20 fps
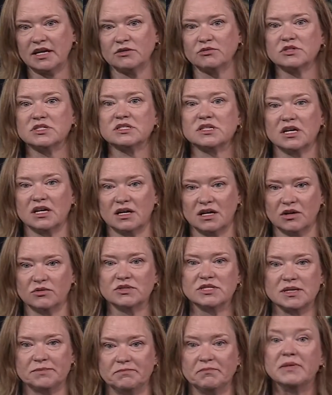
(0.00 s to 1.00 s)
It was
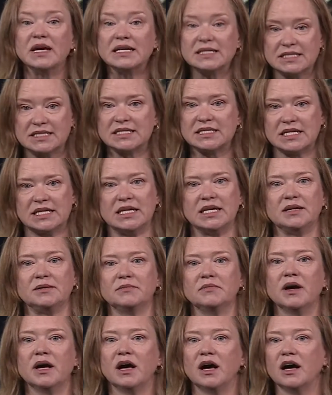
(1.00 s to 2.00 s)
a mixed
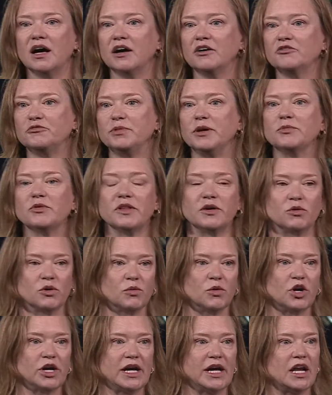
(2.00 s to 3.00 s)
team of people that were
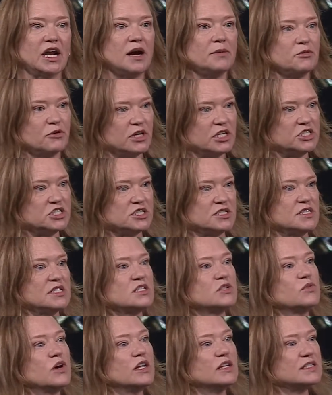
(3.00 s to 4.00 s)
working in operations
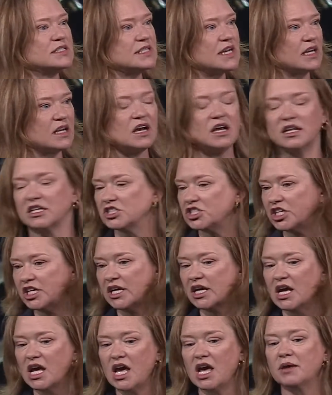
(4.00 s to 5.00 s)
as well as technology,
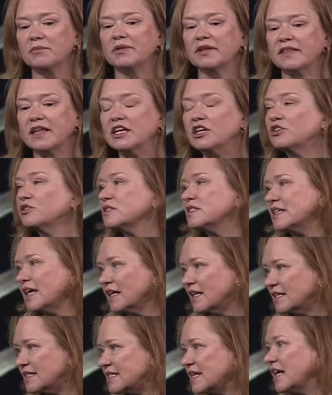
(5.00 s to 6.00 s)
but they used
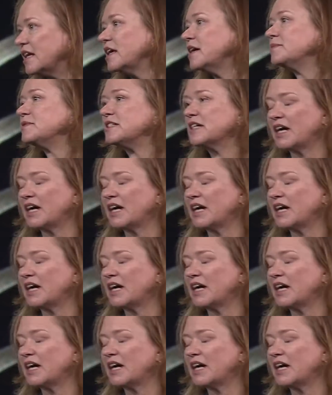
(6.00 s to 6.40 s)
daily stand-ups.